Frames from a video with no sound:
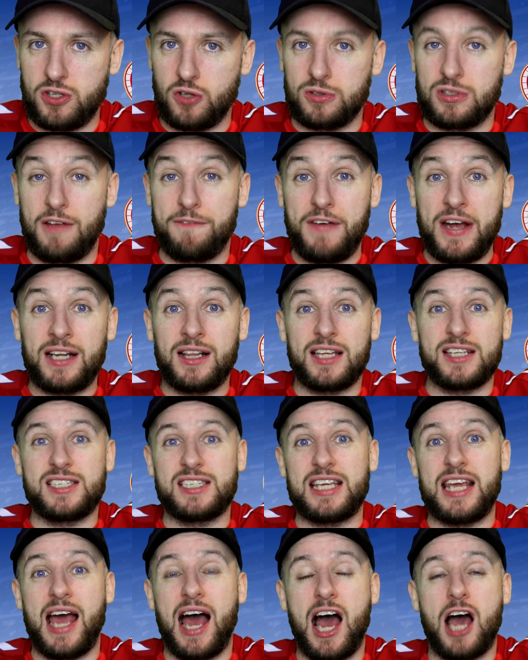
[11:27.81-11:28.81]
So to finally
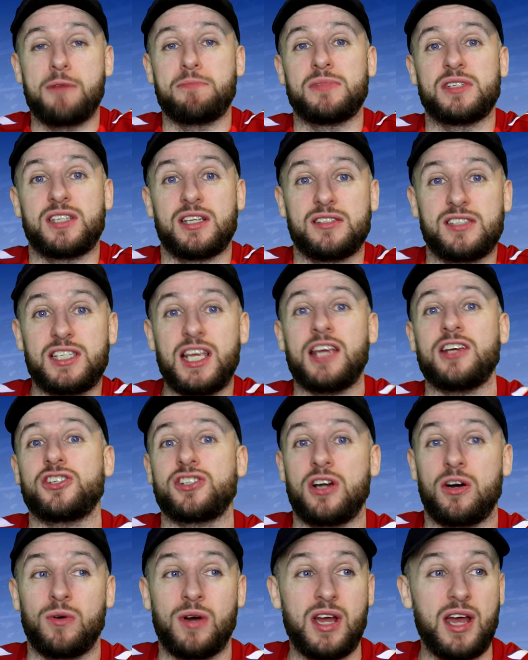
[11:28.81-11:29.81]
see it happen,
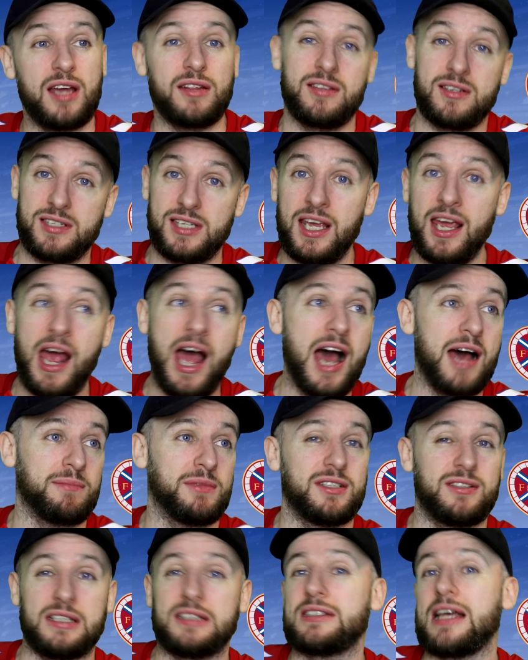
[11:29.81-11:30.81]
sensational, and to see it happen
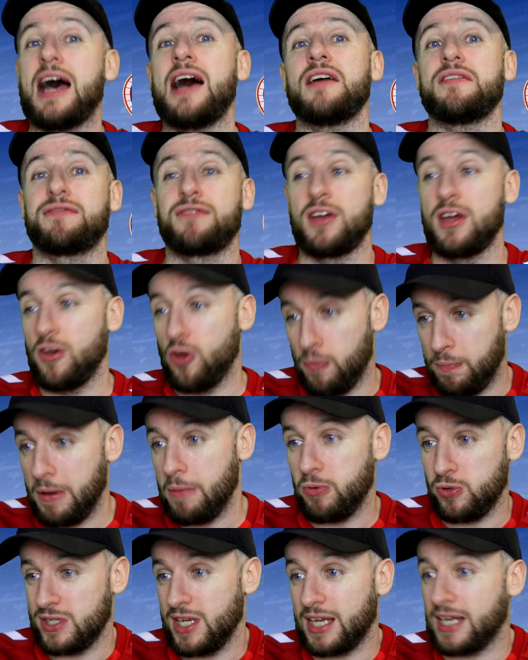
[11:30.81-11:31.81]
to Tav, who
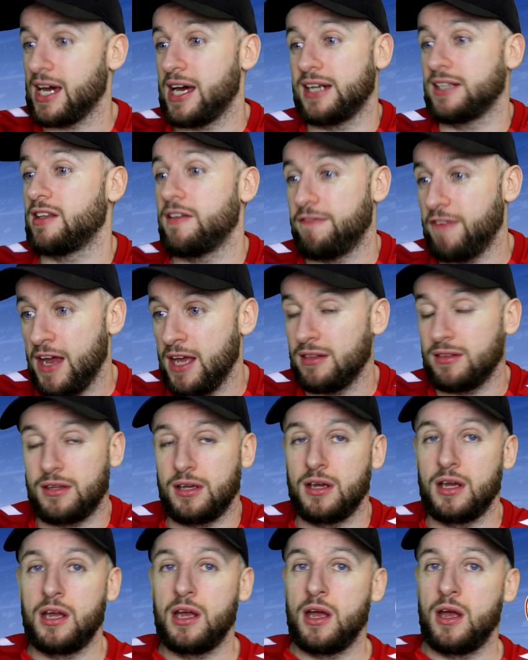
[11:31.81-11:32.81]
people say can't defend,
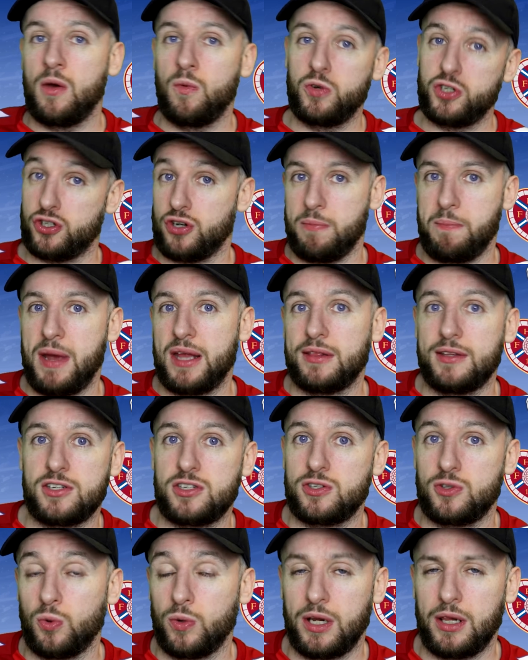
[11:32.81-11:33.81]
was tremendous
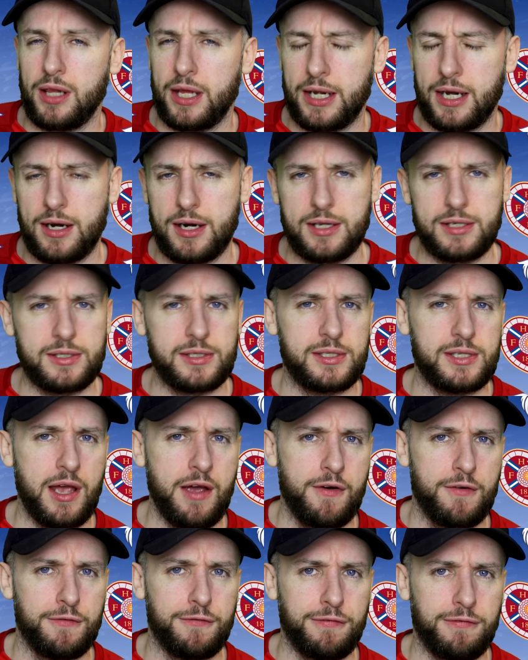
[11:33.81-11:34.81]
storyline in
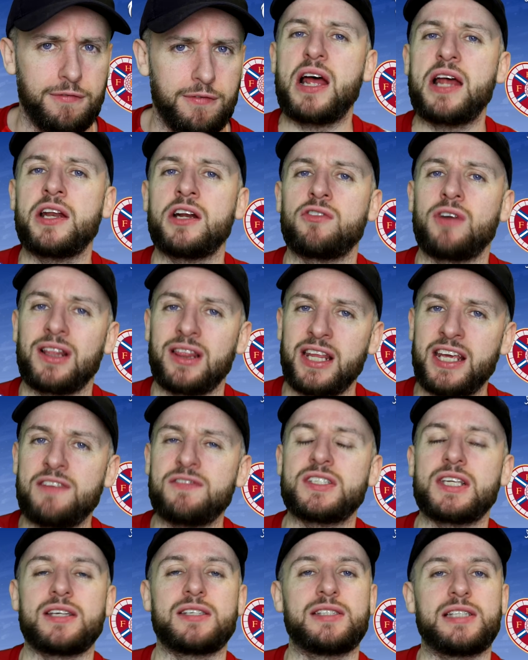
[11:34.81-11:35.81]
itself. And it
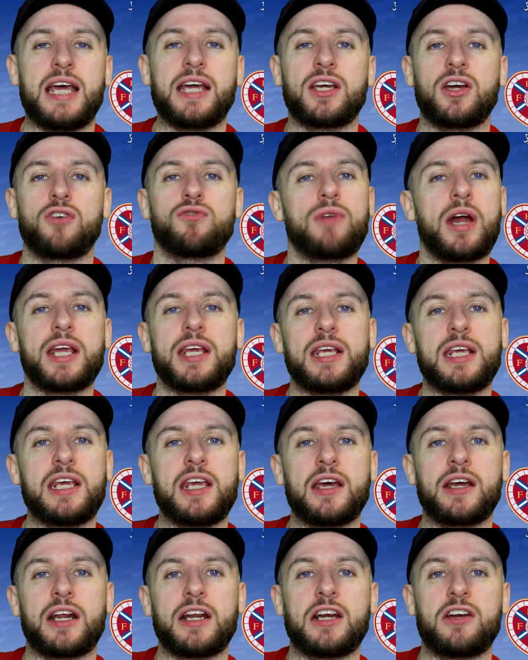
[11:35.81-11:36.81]
relieves this ticker right
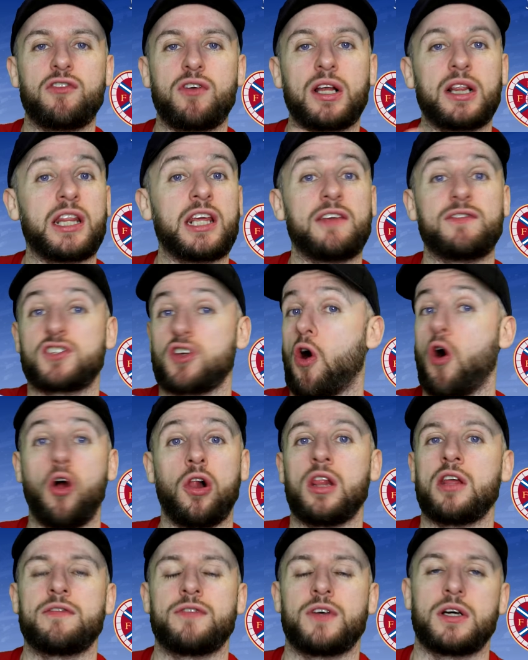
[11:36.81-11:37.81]
here, and it relieves
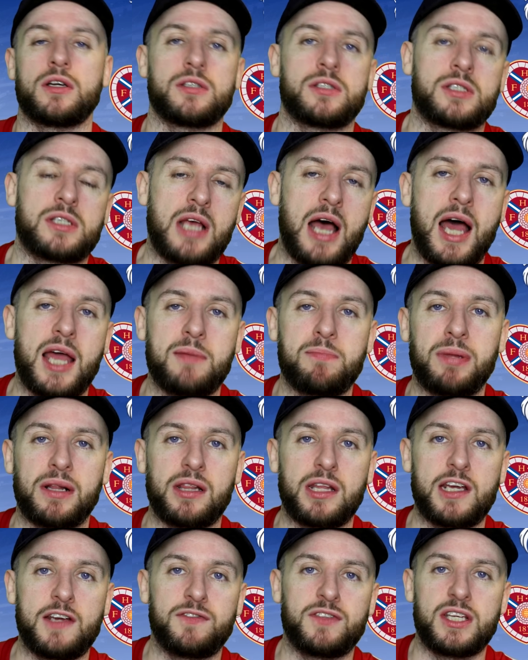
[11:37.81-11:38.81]
all of us, I
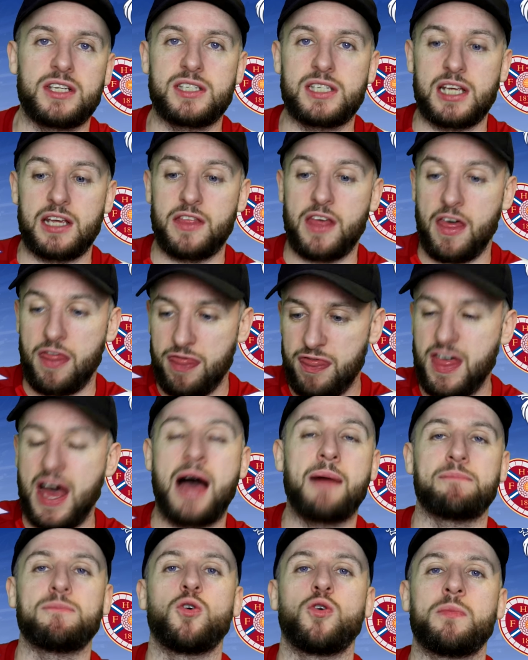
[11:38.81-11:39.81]
believe, to see that
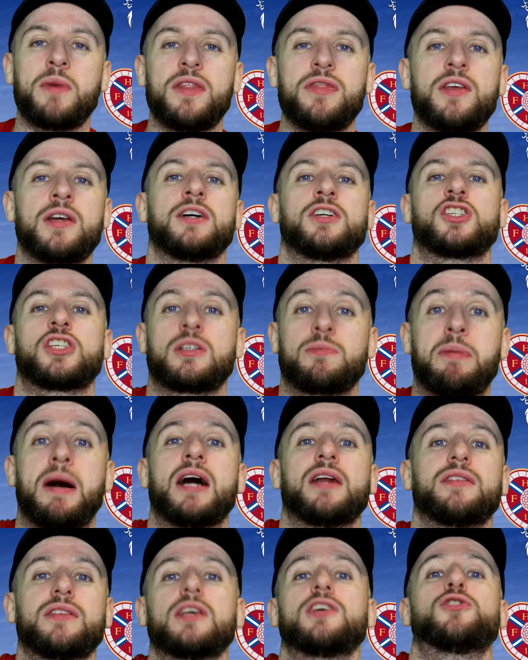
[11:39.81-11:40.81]
that moment there
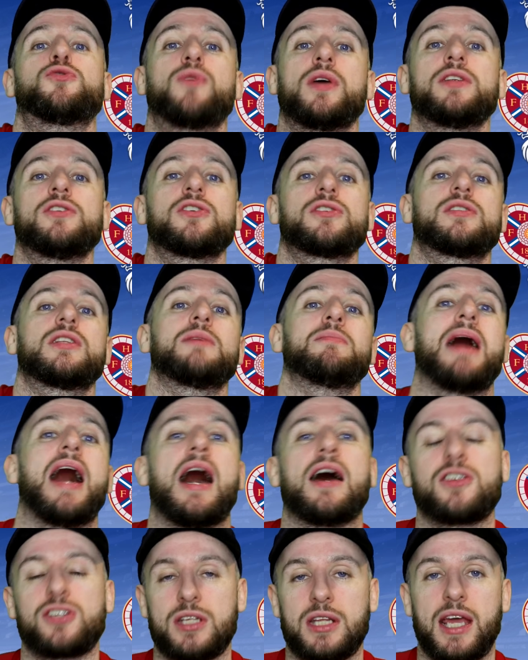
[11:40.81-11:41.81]
sparked this Rangers team
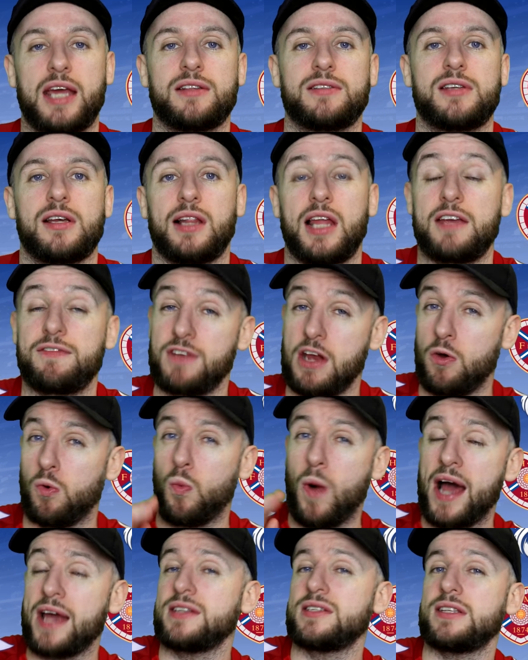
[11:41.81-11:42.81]
actually into life. Now,
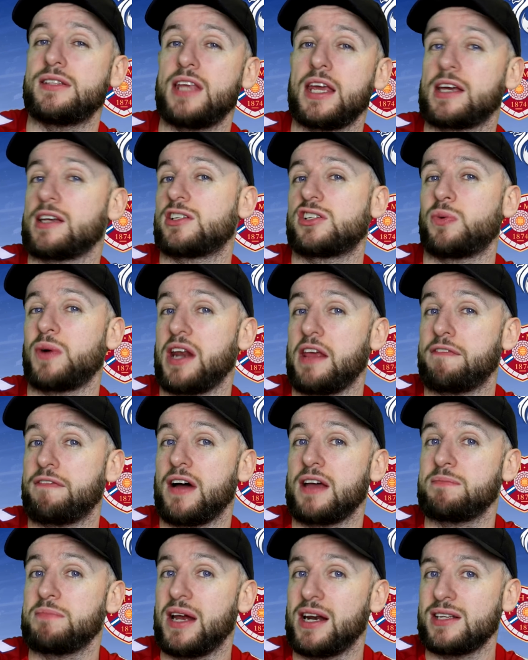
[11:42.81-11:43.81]
why is it taking
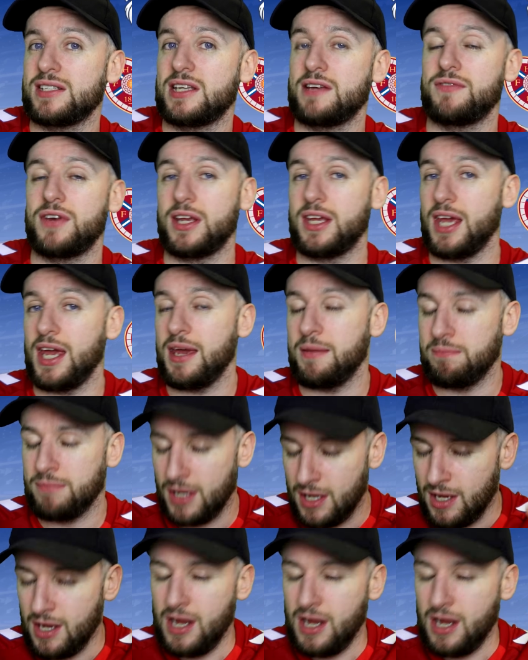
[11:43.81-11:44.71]
25 minutes every game?